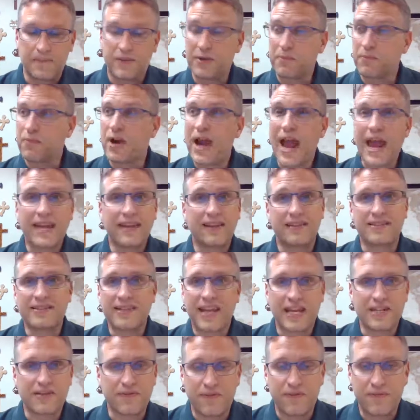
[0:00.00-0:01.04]
The miraculous
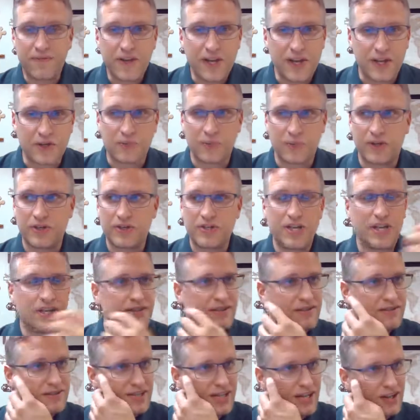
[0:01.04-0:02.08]
catch of fish when
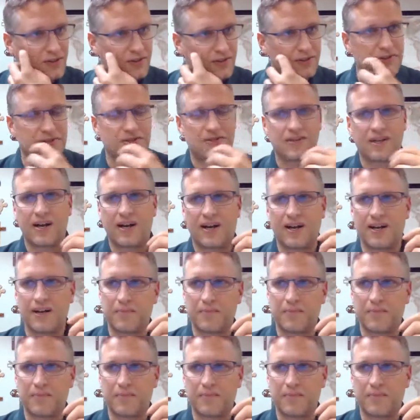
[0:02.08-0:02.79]
Jesus tells